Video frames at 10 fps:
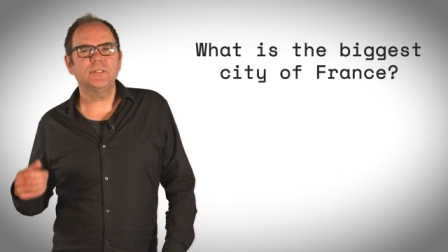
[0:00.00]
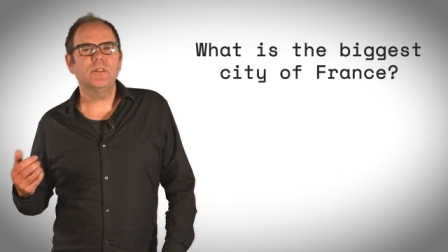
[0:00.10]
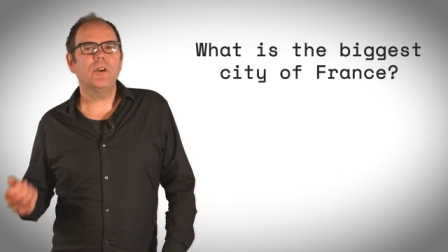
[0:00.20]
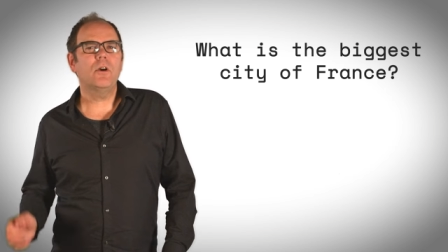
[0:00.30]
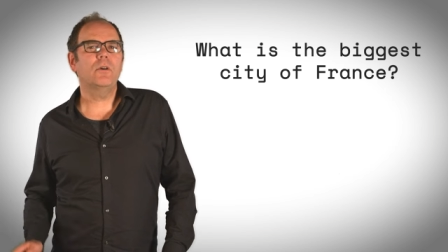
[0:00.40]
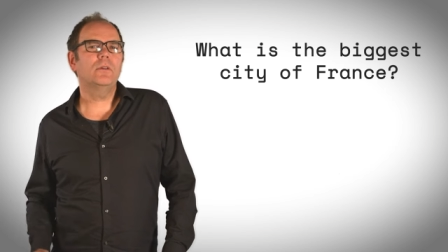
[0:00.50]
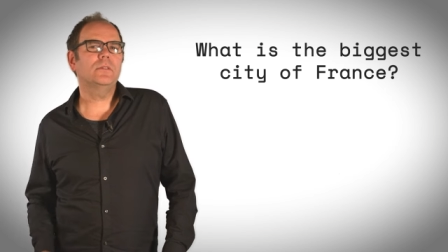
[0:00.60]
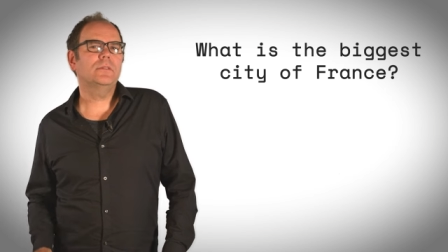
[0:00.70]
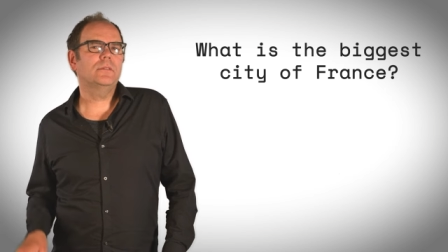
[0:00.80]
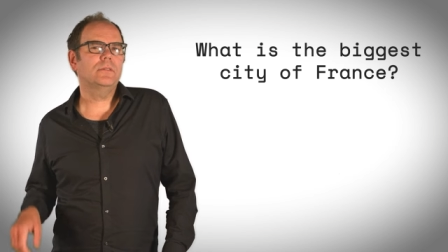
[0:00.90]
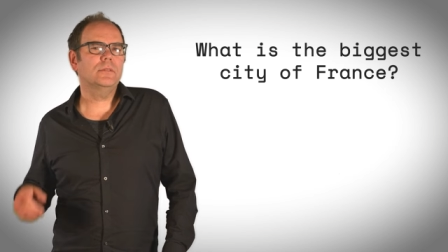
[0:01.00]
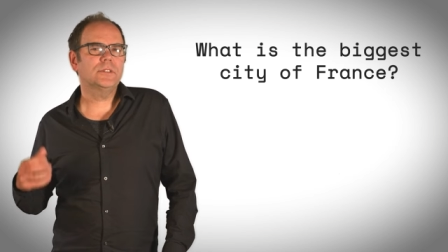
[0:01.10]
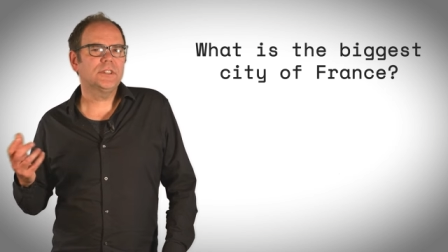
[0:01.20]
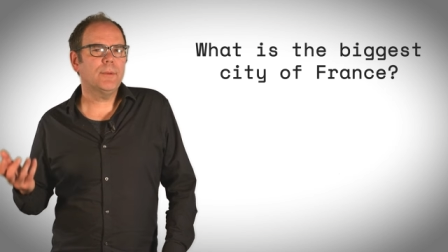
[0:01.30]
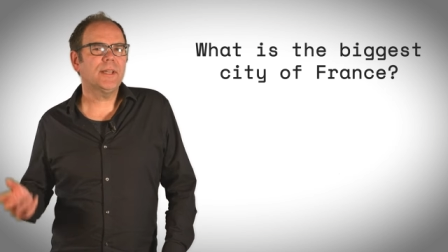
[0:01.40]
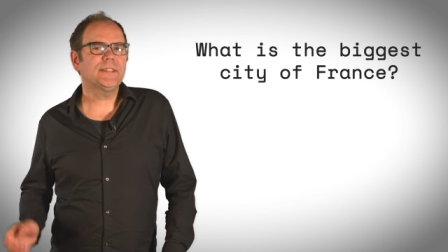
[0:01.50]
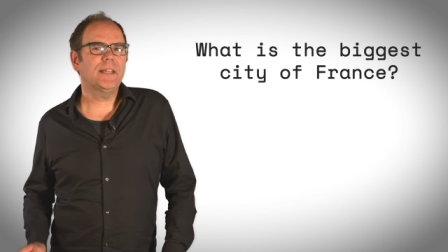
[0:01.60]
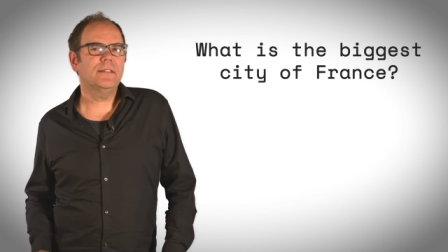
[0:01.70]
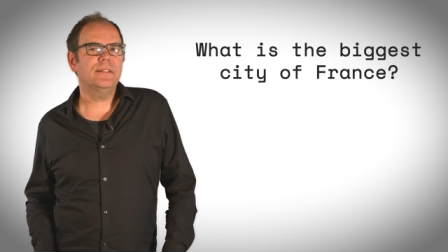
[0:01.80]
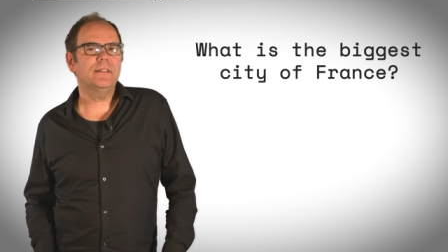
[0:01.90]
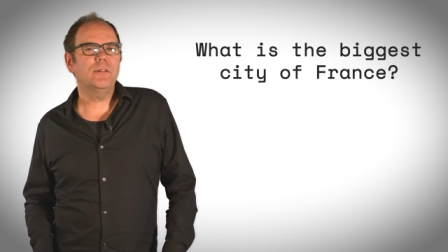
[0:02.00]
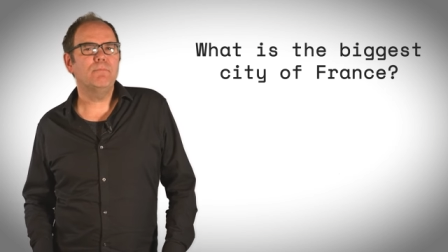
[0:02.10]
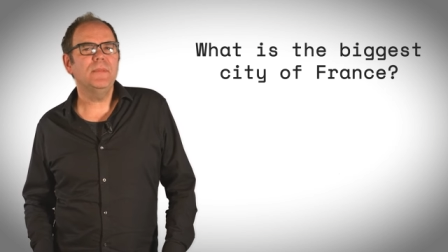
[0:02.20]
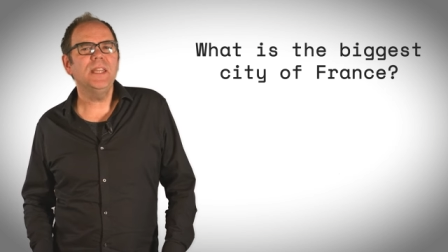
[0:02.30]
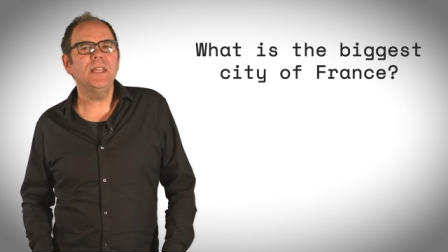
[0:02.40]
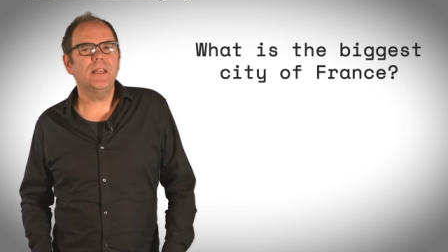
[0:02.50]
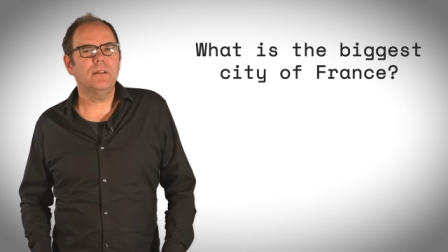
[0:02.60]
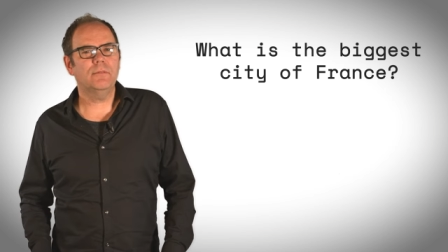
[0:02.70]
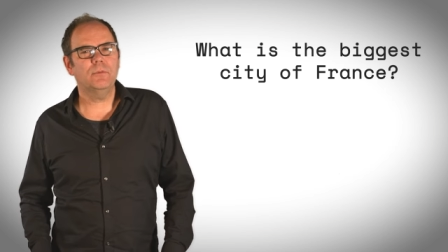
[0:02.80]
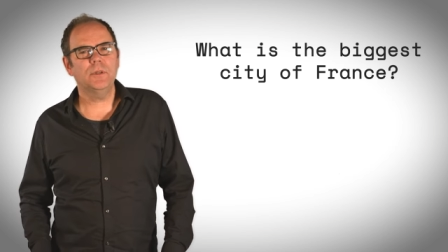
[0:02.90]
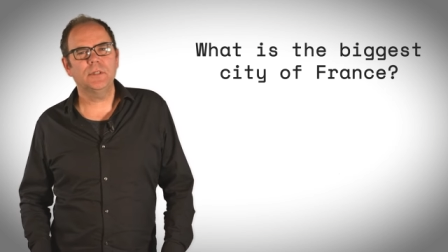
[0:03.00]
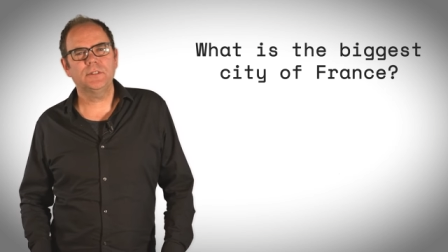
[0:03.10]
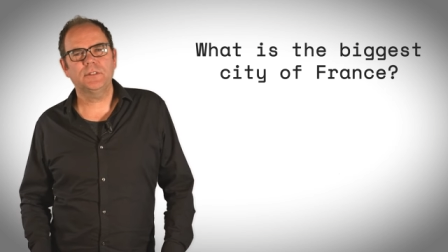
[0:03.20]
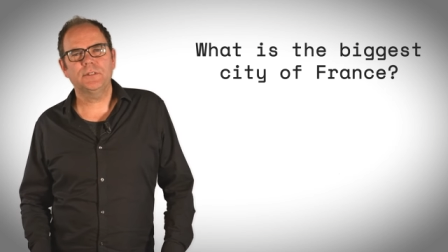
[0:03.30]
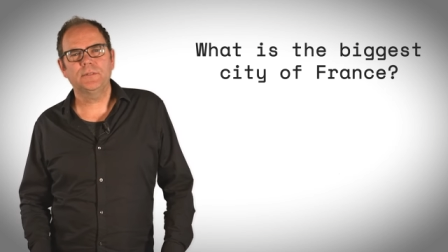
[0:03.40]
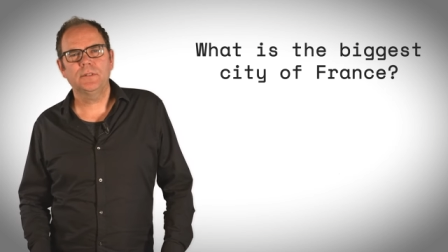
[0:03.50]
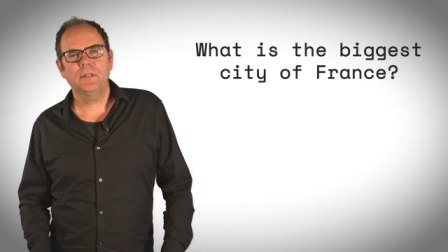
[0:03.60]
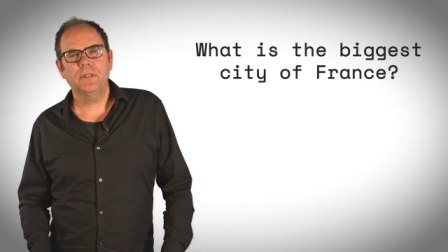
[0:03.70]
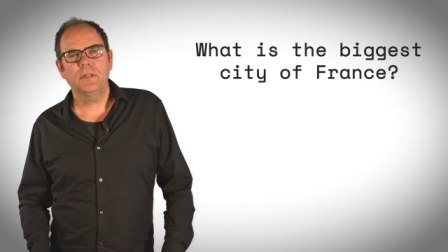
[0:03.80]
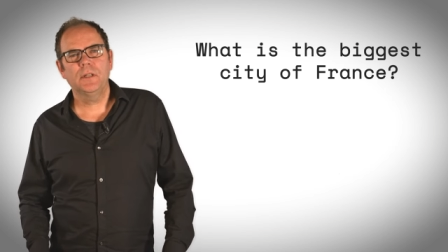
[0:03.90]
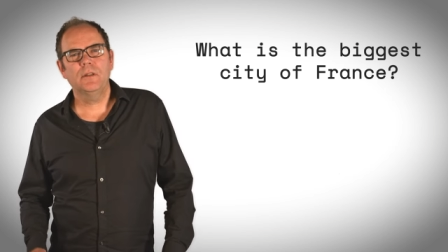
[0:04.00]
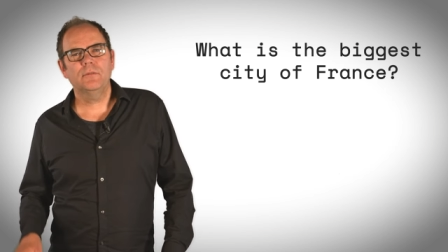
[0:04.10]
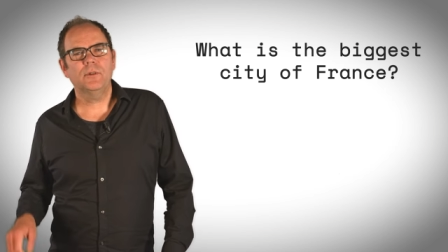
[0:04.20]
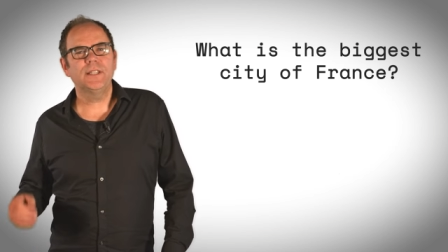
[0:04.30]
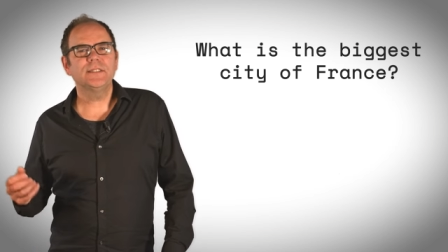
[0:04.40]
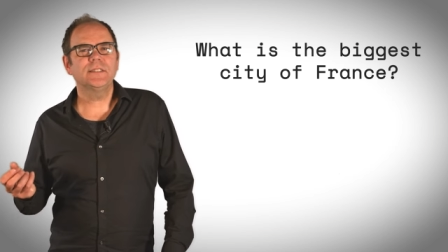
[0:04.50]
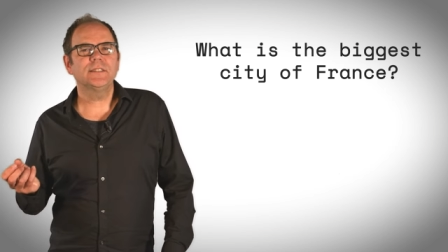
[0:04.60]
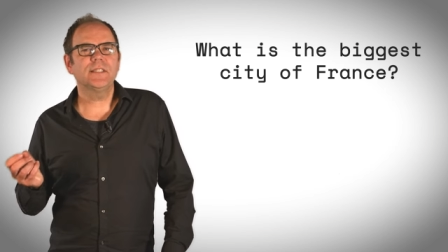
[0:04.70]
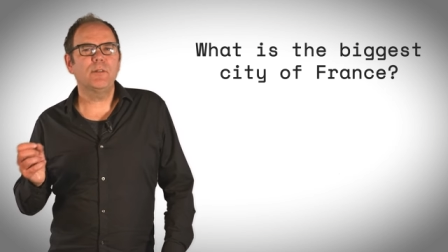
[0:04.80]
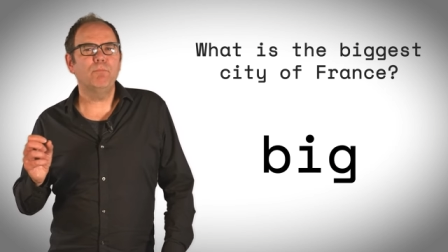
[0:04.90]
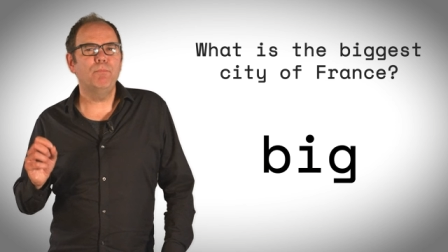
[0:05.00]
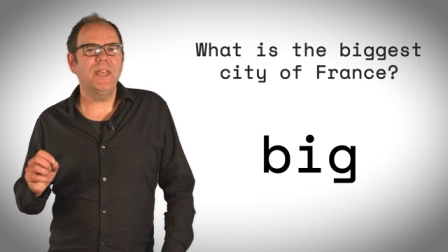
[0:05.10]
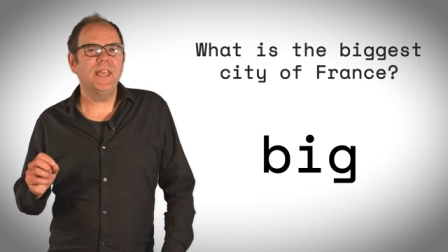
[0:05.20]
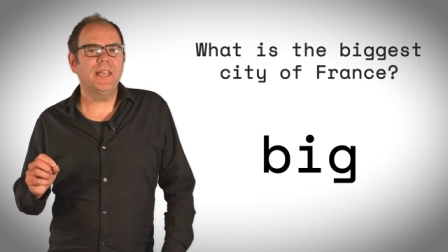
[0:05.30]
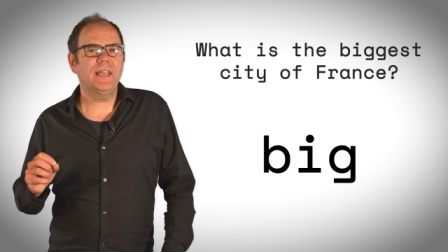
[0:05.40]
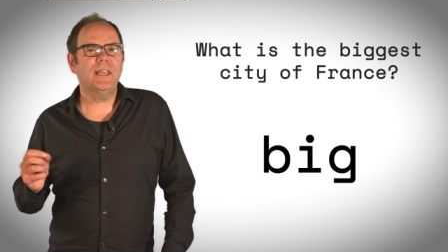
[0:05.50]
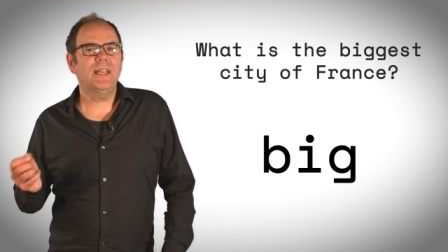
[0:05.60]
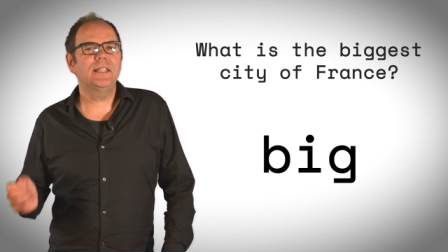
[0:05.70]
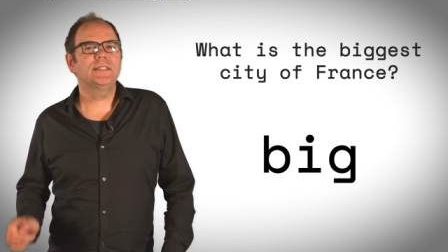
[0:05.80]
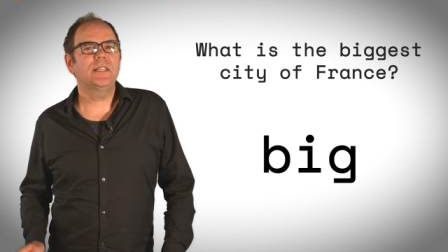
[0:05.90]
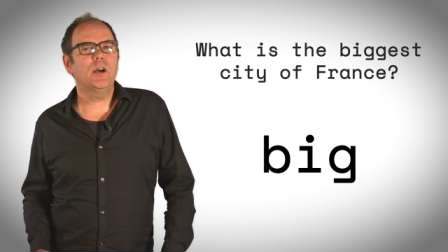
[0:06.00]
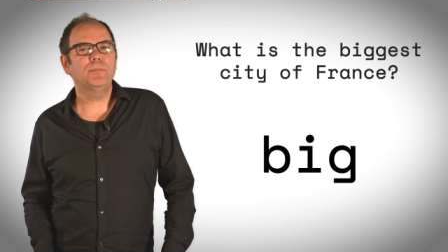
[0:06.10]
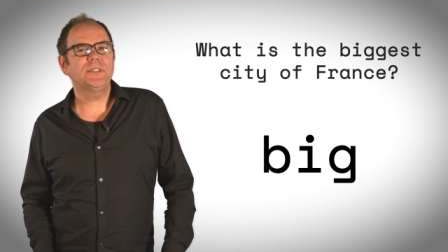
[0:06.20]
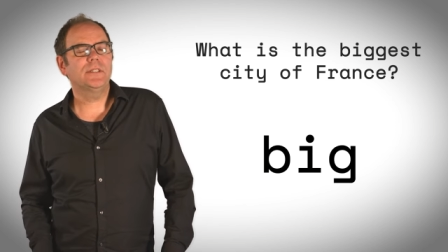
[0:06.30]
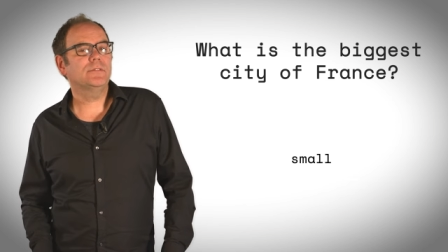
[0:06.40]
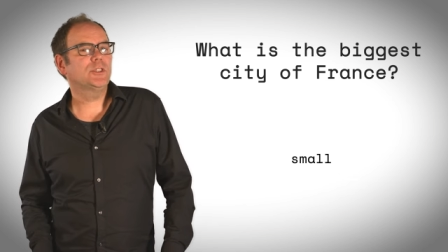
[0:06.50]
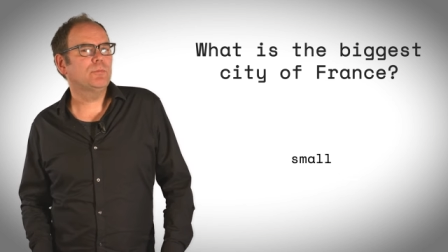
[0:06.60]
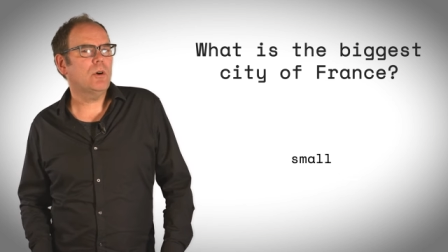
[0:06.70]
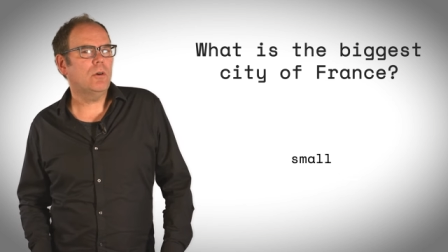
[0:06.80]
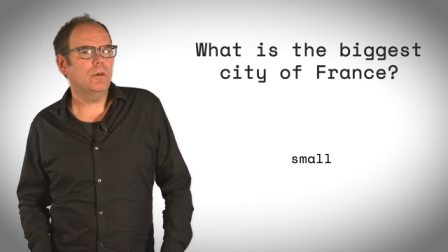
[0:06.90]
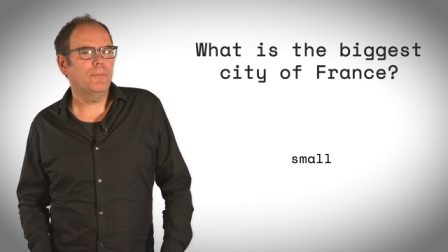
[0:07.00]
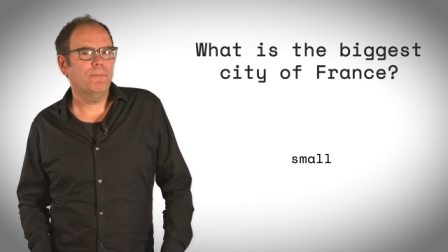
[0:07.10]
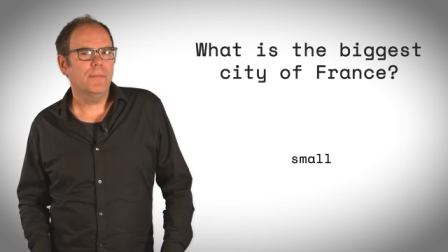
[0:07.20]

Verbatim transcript: to know, to some extent, the meaning of words for instance, that big is the opposite of small.